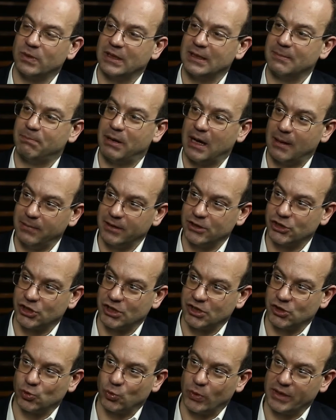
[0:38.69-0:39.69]
really
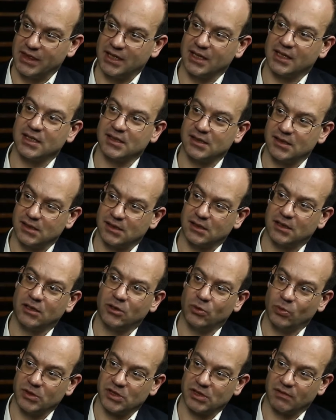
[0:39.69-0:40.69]
publishes what the
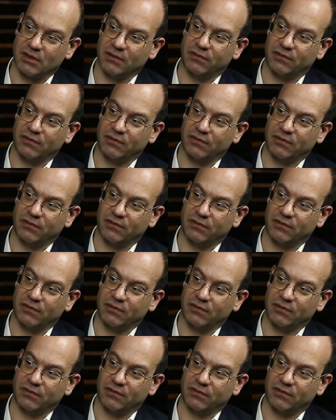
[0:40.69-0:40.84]
constituents of